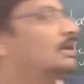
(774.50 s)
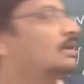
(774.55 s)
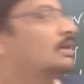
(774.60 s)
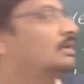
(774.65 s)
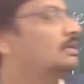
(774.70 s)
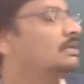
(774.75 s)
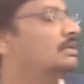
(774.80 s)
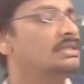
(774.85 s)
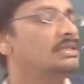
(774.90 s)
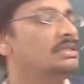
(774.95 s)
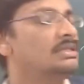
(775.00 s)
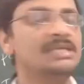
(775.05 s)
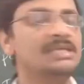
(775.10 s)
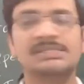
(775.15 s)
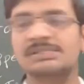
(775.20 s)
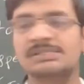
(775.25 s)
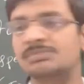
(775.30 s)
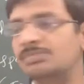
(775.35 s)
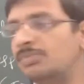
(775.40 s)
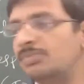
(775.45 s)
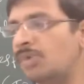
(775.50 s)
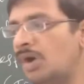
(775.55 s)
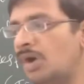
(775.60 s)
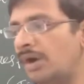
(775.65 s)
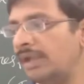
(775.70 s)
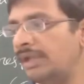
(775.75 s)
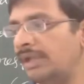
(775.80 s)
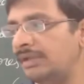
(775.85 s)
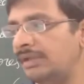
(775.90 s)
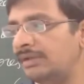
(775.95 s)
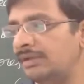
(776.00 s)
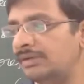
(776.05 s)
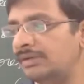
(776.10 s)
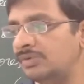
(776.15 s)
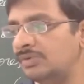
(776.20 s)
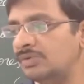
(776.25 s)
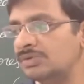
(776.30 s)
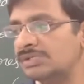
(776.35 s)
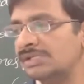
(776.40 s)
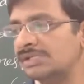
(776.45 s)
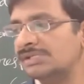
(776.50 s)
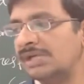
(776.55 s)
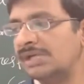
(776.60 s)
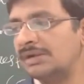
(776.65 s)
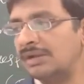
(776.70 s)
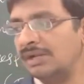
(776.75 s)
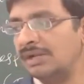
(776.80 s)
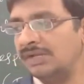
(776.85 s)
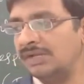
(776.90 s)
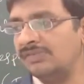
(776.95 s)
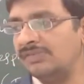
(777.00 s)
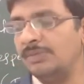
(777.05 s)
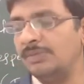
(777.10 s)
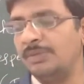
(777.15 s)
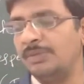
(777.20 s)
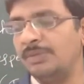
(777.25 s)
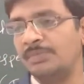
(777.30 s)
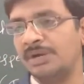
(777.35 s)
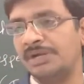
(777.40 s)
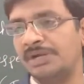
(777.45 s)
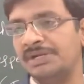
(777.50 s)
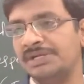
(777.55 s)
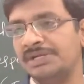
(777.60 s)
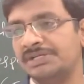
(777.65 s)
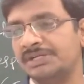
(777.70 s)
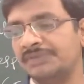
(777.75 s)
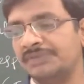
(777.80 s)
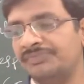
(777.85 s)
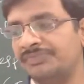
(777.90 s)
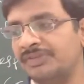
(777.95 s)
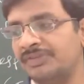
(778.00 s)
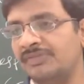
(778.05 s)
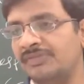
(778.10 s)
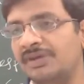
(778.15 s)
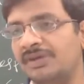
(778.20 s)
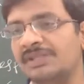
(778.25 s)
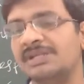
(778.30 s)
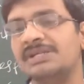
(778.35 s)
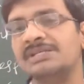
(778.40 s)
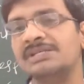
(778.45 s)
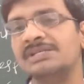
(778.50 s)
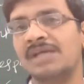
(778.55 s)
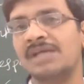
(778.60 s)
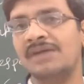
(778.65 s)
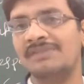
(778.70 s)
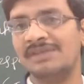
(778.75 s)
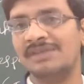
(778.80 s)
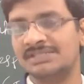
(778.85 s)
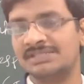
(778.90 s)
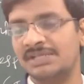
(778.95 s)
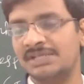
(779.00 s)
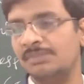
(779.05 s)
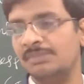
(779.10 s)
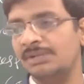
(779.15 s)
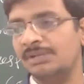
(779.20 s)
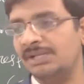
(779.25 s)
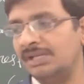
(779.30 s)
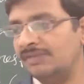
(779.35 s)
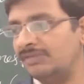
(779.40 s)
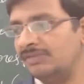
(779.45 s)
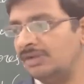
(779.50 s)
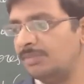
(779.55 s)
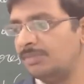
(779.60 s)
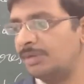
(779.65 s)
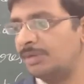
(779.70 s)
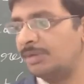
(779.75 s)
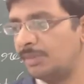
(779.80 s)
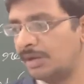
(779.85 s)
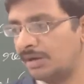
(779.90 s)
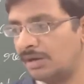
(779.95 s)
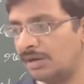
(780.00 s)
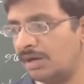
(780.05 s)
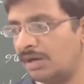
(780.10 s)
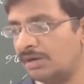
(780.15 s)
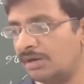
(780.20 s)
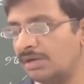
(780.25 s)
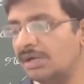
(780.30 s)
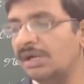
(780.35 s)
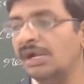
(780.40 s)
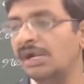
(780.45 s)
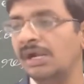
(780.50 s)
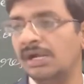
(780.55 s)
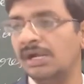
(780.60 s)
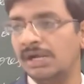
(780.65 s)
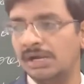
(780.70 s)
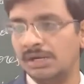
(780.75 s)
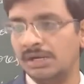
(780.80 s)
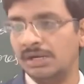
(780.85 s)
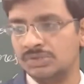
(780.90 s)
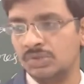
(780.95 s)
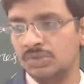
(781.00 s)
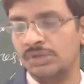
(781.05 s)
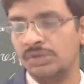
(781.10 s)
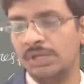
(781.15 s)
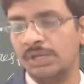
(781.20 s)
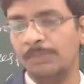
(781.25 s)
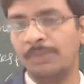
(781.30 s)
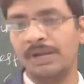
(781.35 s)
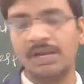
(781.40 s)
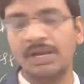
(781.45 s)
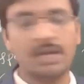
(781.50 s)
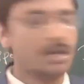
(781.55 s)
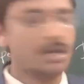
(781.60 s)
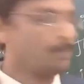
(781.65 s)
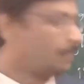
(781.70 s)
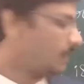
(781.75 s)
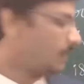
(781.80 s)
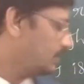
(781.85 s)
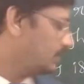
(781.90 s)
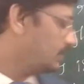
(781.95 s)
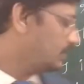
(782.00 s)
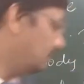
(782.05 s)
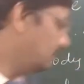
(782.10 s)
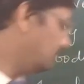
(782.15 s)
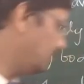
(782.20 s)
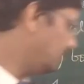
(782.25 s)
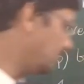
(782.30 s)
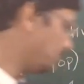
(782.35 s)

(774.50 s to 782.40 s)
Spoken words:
this body which is under equilibrium condition, whether it is having a stable equilibrium or not, so depending upon this